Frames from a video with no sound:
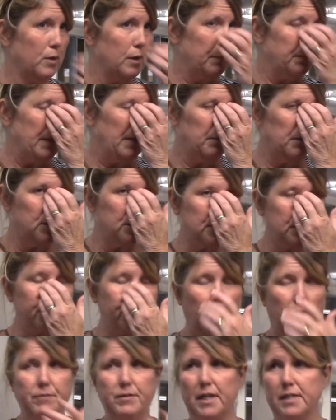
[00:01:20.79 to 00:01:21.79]
It publishes
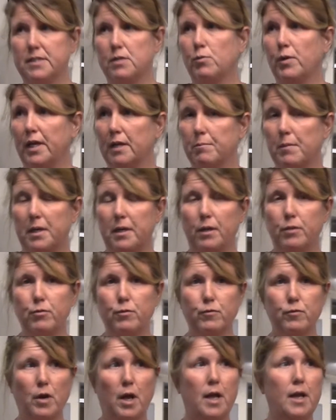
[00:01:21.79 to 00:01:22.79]
five days a week, Monday through
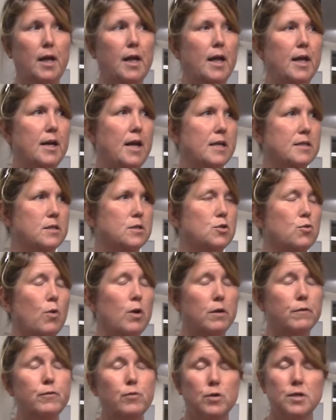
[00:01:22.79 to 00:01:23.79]
Friday, and has a
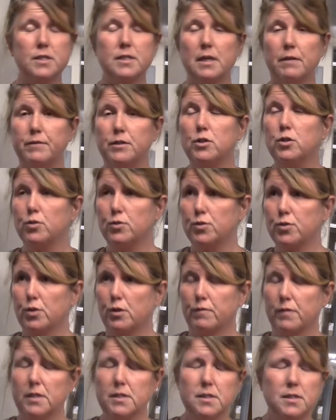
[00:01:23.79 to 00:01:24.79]
24-7 news
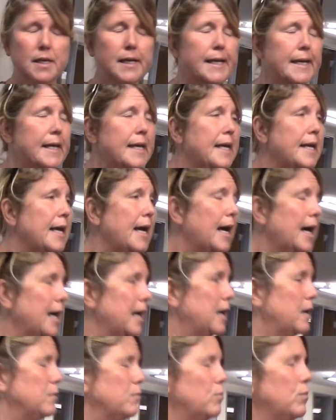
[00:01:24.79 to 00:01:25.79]
service.
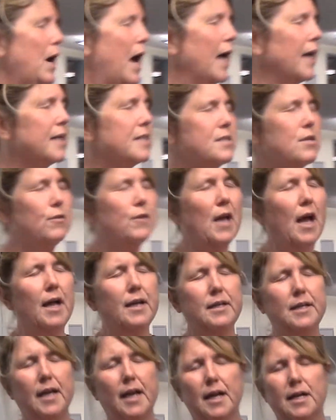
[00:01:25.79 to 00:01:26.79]
Um, I consider the
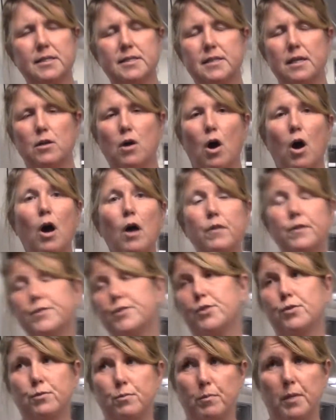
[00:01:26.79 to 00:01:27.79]
IDS and all the
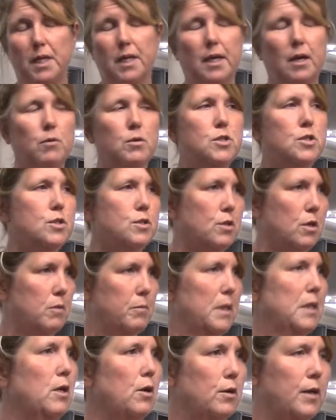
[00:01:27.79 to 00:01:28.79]
student media, which is going
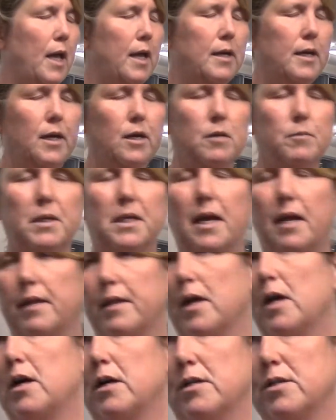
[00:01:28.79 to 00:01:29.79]
to be located here, to be kind of the
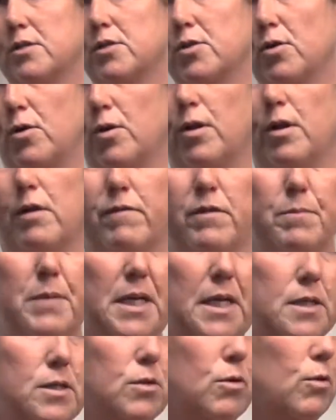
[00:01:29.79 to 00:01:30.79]
heart and soul of the
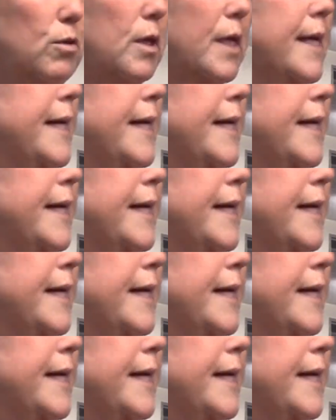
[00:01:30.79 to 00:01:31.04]
media school.